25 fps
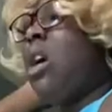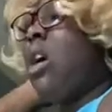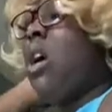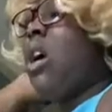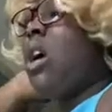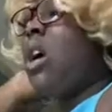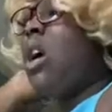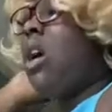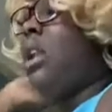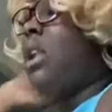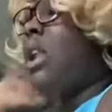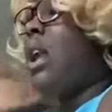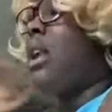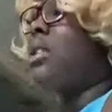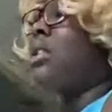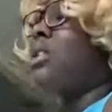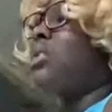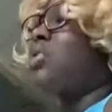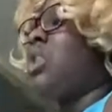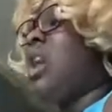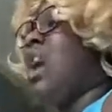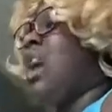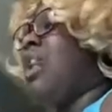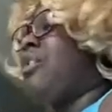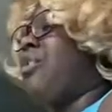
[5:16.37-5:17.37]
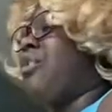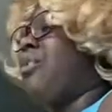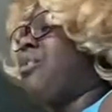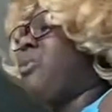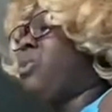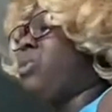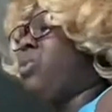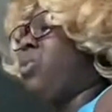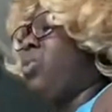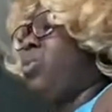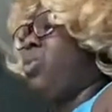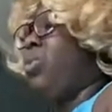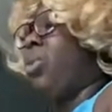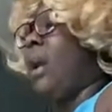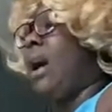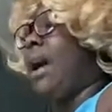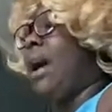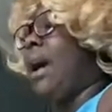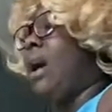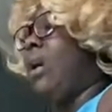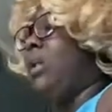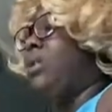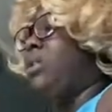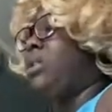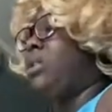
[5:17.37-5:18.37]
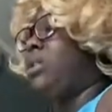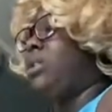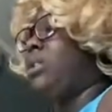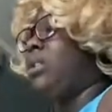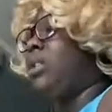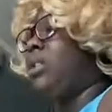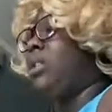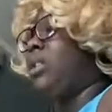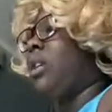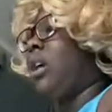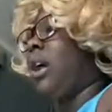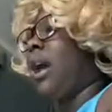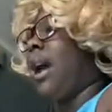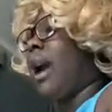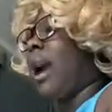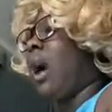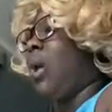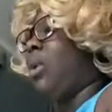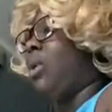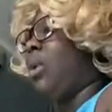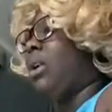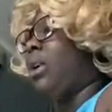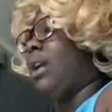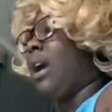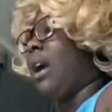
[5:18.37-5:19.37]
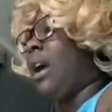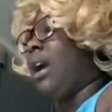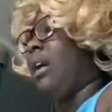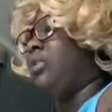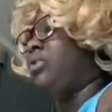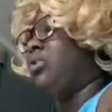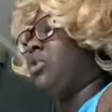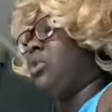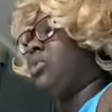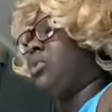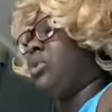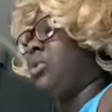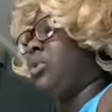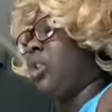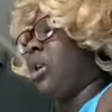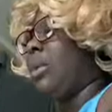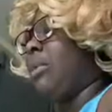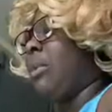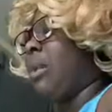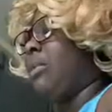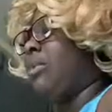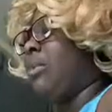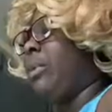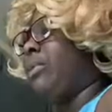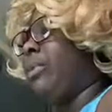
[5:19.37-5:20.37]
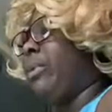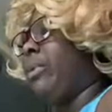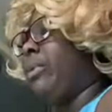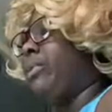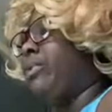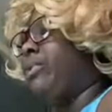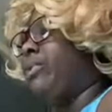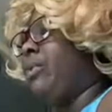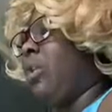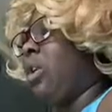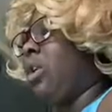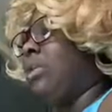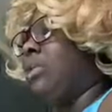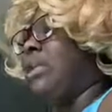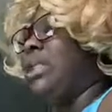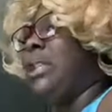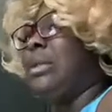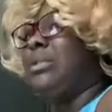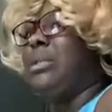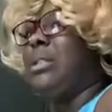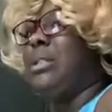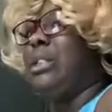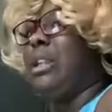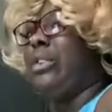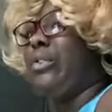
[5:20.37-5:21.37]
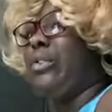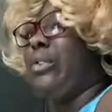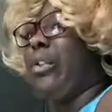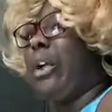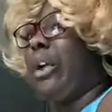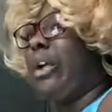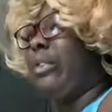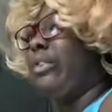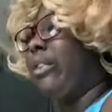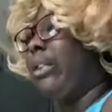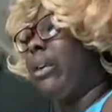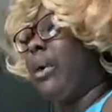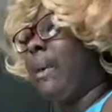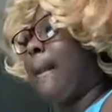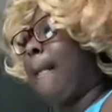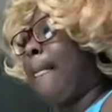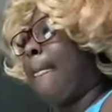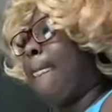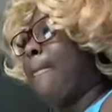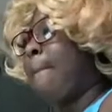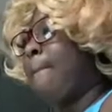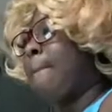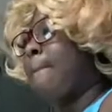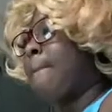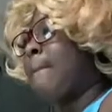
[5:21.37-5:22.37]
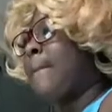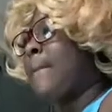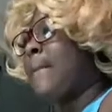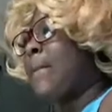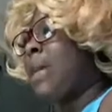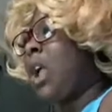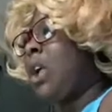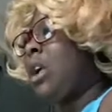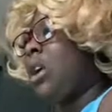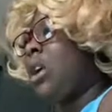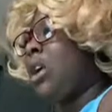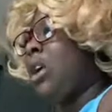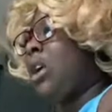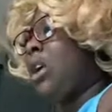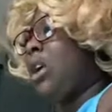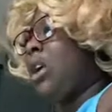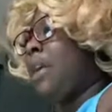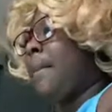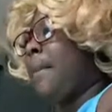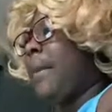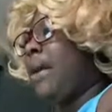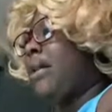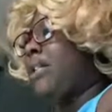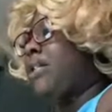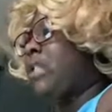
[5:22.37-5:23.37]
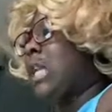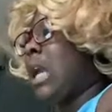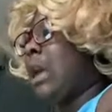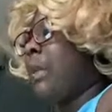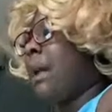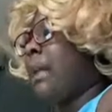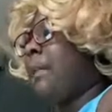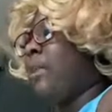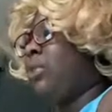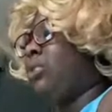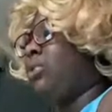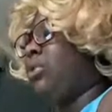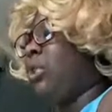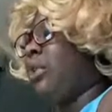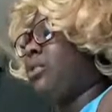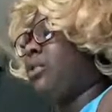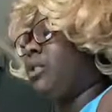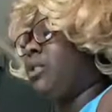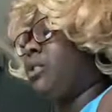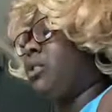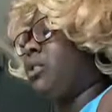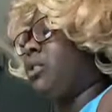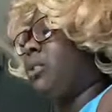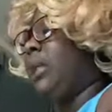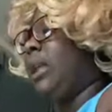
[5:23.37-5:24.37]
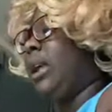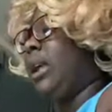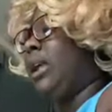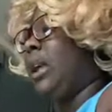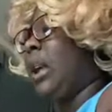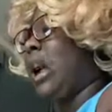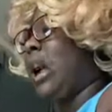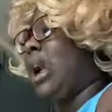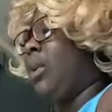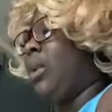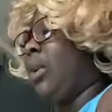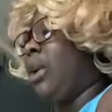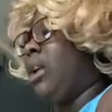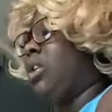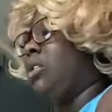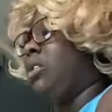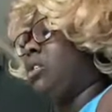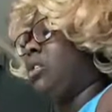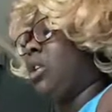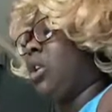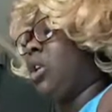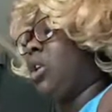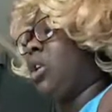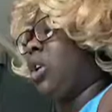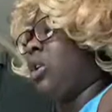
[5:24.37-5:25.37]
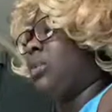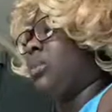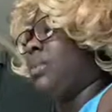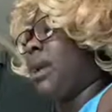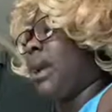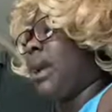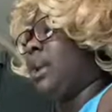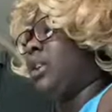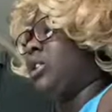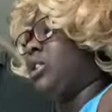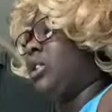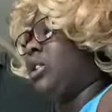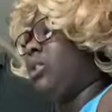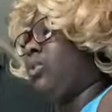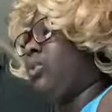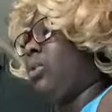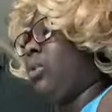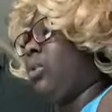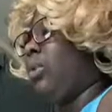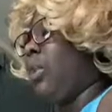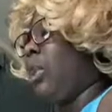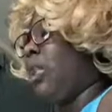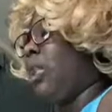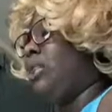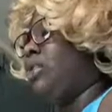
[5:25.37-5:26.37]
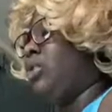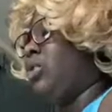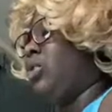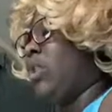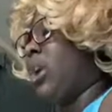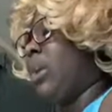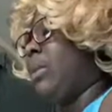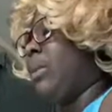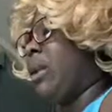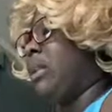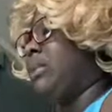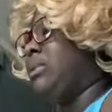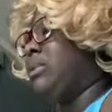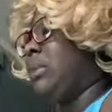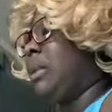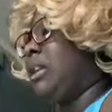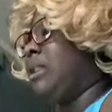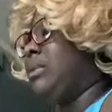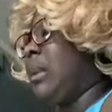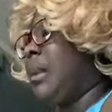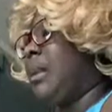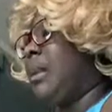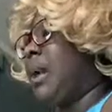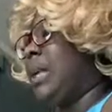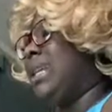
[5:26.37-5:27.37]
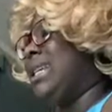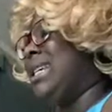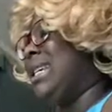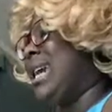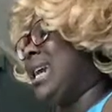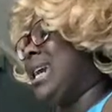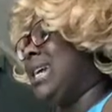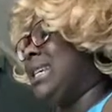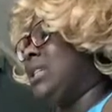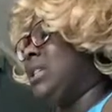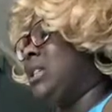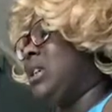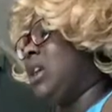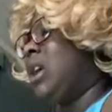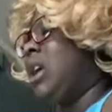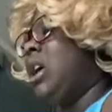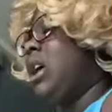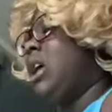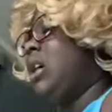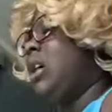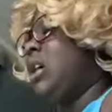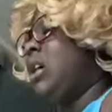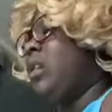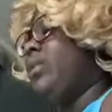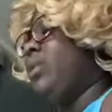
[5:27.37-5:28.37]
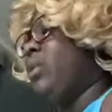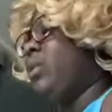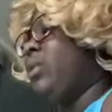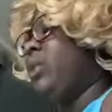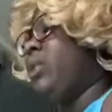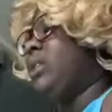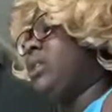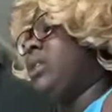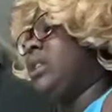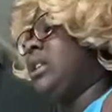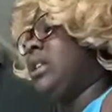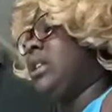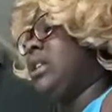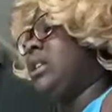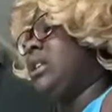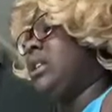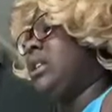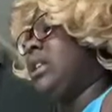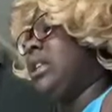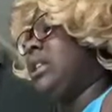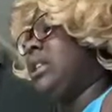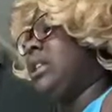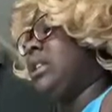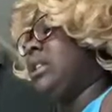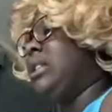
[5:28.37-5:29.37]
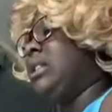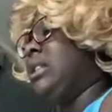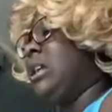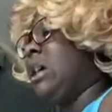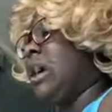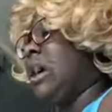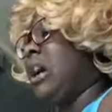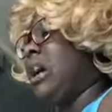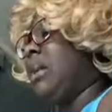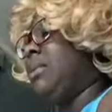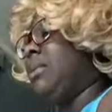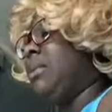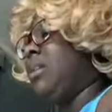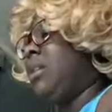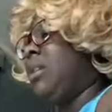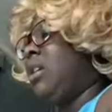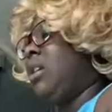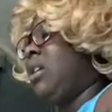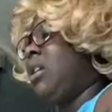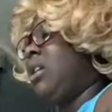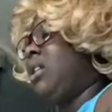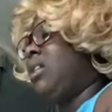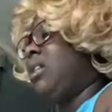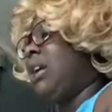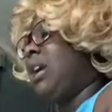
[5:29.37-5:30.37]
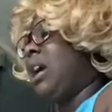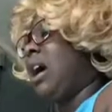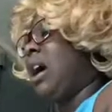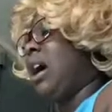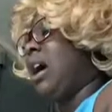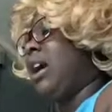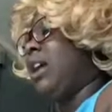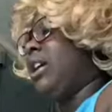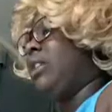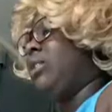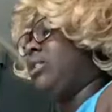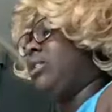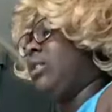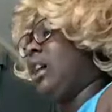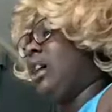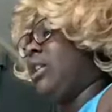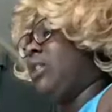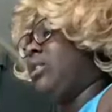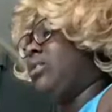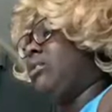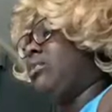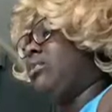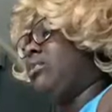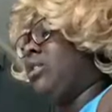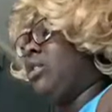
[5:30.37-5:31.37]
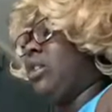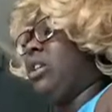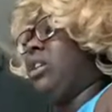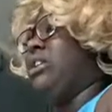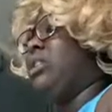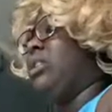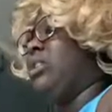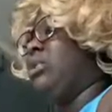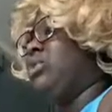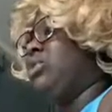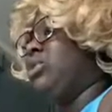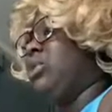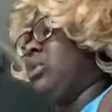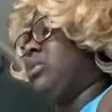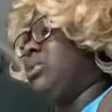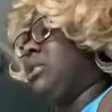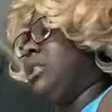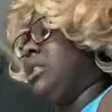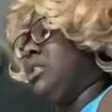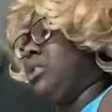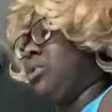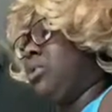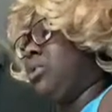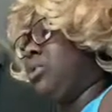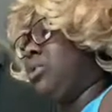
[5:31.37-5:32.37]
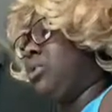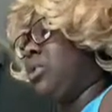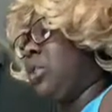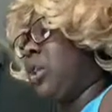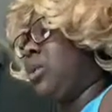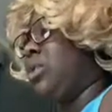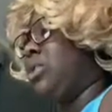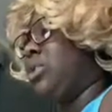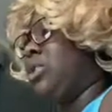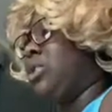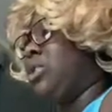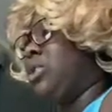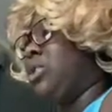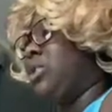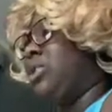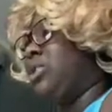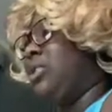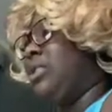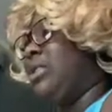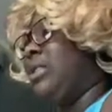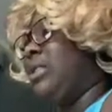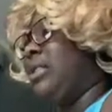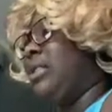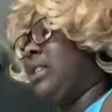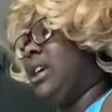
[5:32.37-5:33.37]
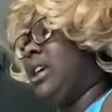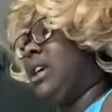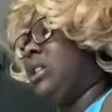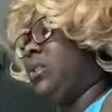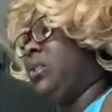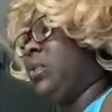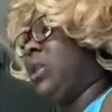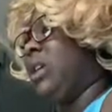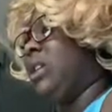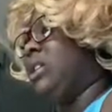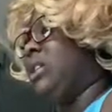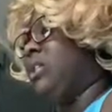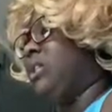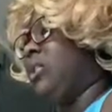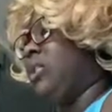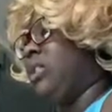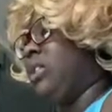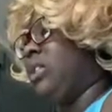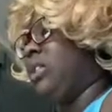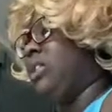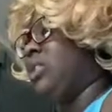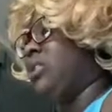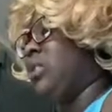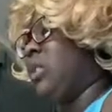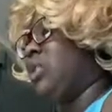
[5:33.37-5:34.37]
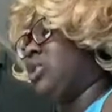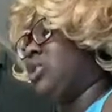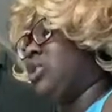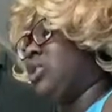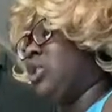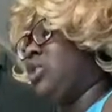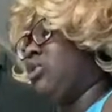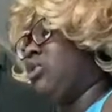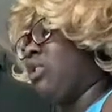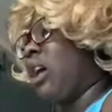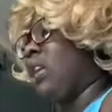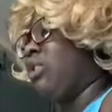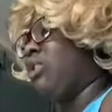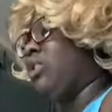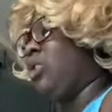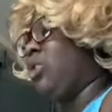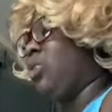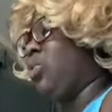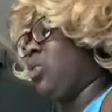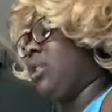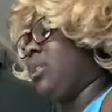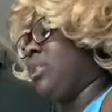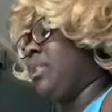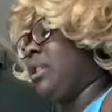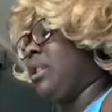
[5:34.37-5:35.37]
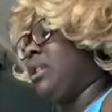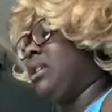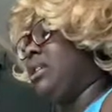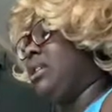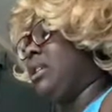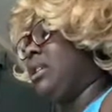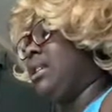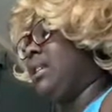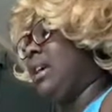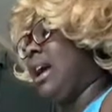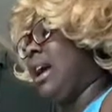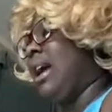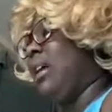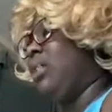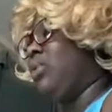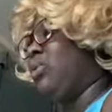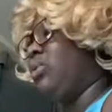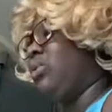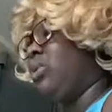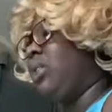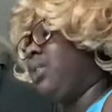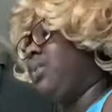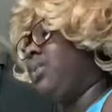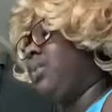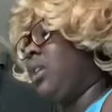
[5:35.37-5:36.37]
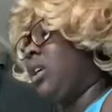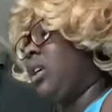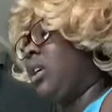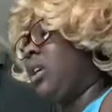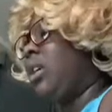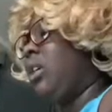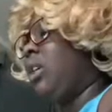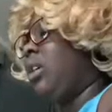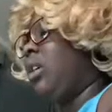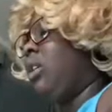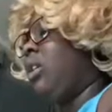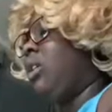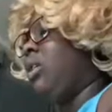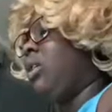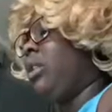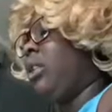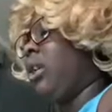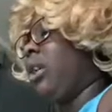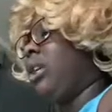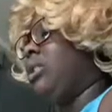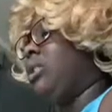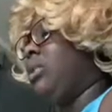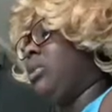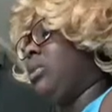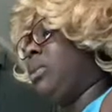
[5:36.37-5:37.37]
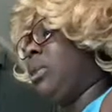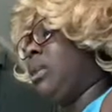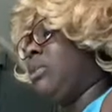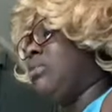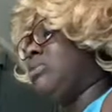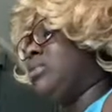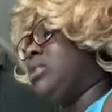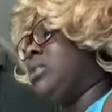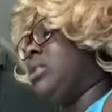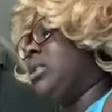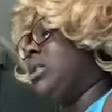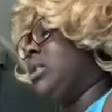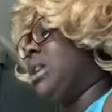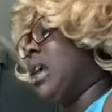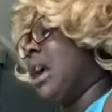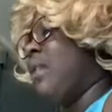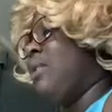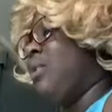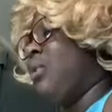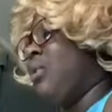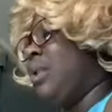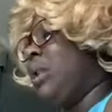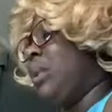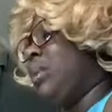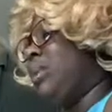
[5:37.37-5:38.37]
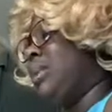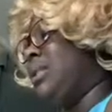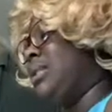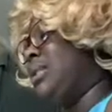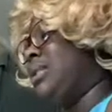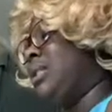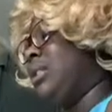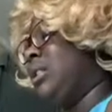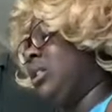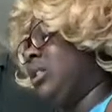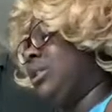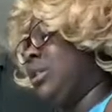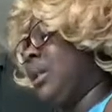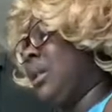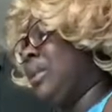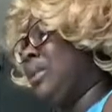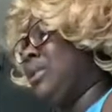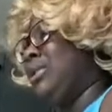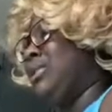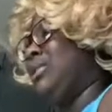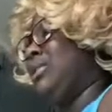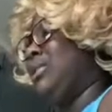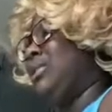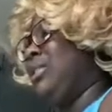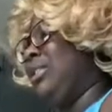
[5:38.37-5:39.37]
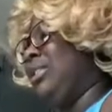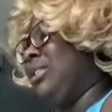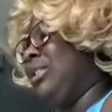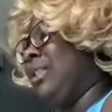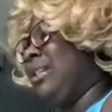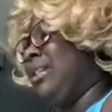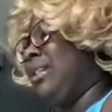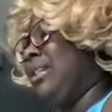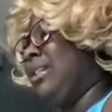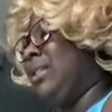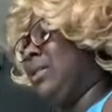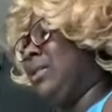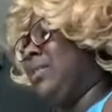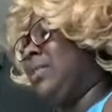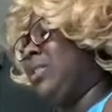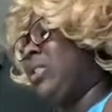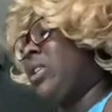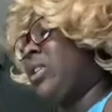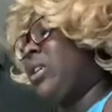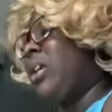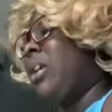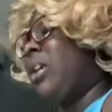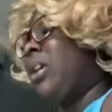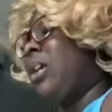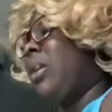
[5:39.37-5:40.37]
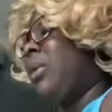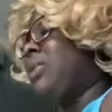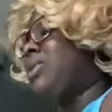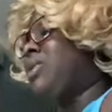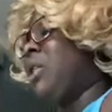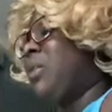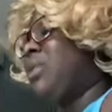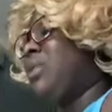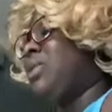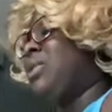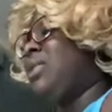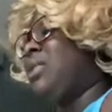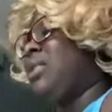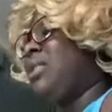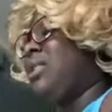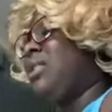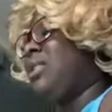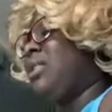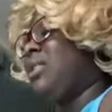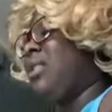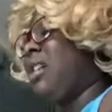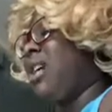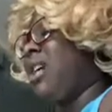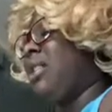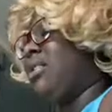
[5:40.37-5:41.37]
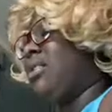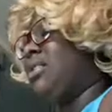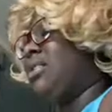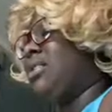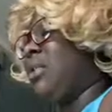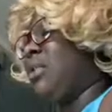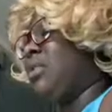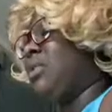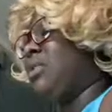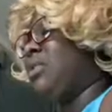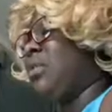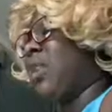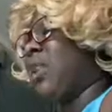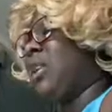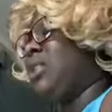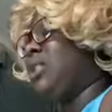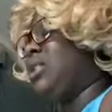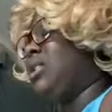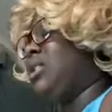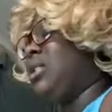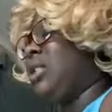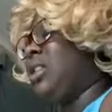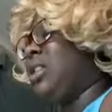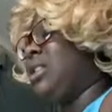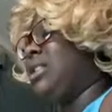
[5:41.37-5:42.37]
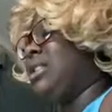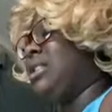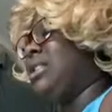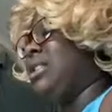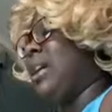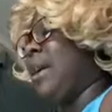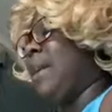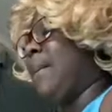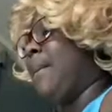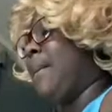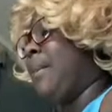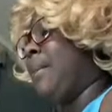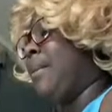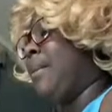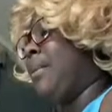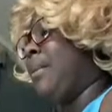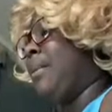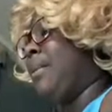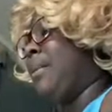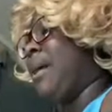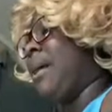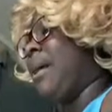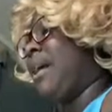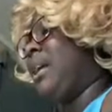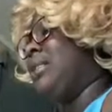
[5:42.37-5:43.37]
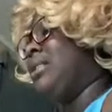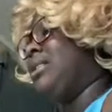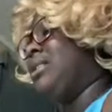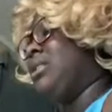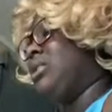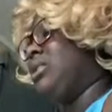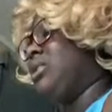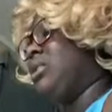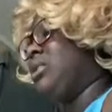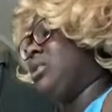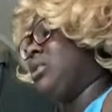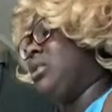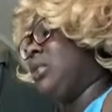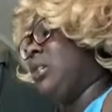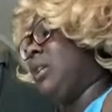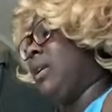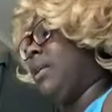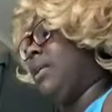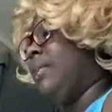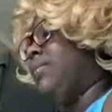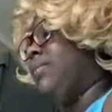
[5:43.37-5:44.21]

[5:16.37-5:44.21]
Unlike the drive from school to house, the hour and a half trip to Grandma Redbird's farm seemed to take forever. By the time I pulled off the 2-lane highway onto the hard packed dirt road that led to Grandma's place, my body ached, even worse than it did at this time. They hired that crazy new gym teacher who thought we should do insane weight circuits while she cracked her whip at us and cackled. Okay, so maybe she didn't have a whip, but still, my muscles hurt like hell. It was almost 6 o'clock and the sun was finally starting to set, but my eyes still stung.